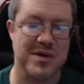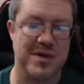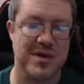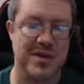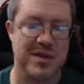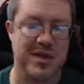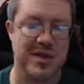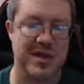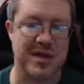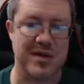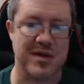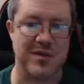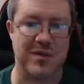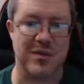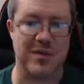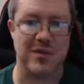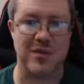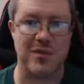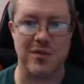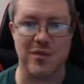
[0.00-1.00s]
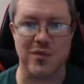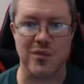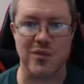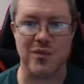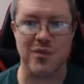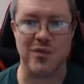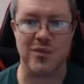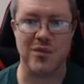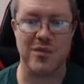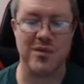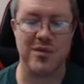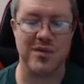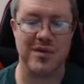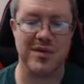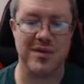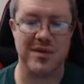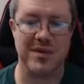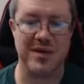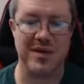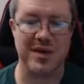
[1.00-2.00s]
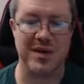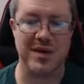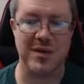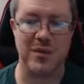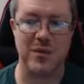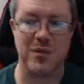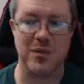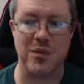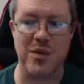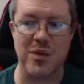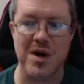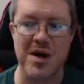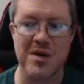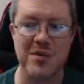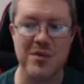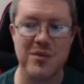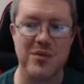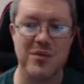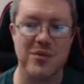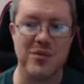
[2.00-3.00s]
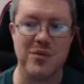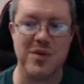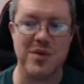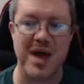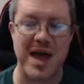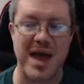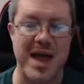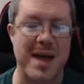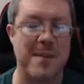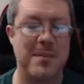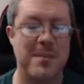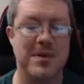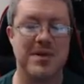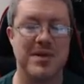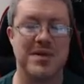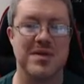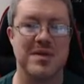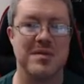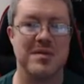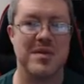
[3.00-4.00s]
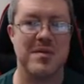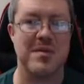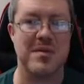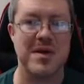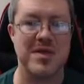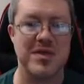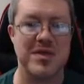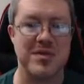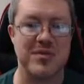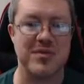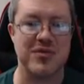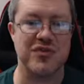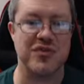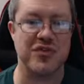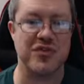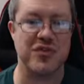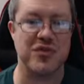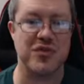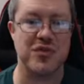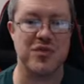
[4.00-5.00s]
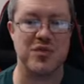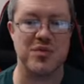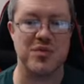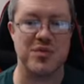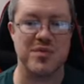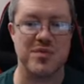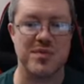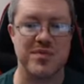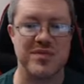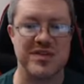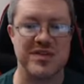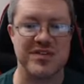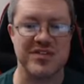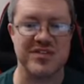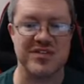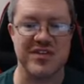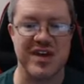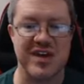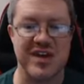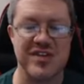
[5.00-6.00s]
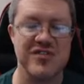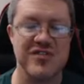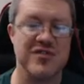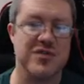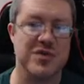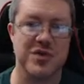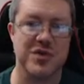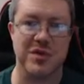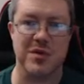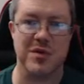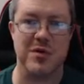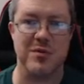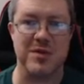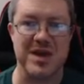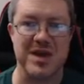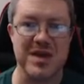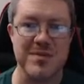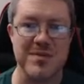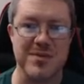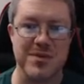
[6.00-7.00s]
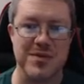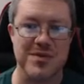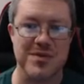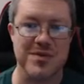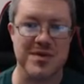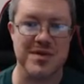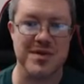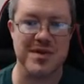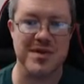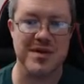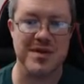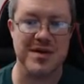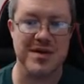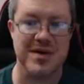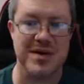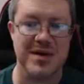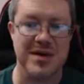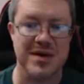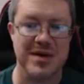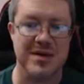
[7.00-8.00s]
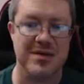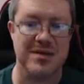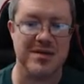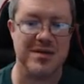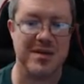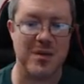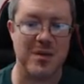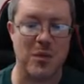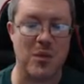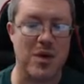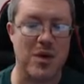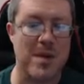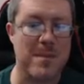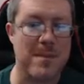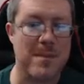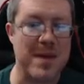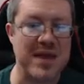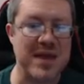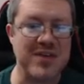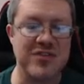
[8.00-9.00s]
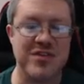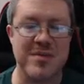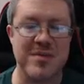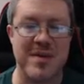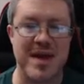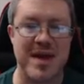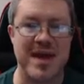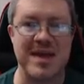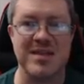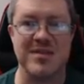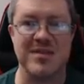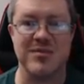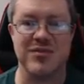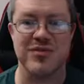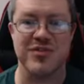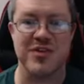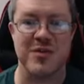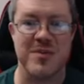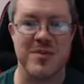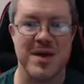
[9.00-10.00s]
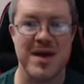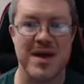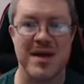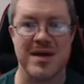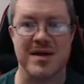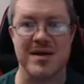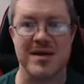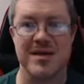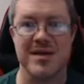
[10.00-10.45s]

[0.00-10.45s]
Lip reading: like, like what happened to them that made them so distasteful of their own people? Like, what makes them hate them so bad?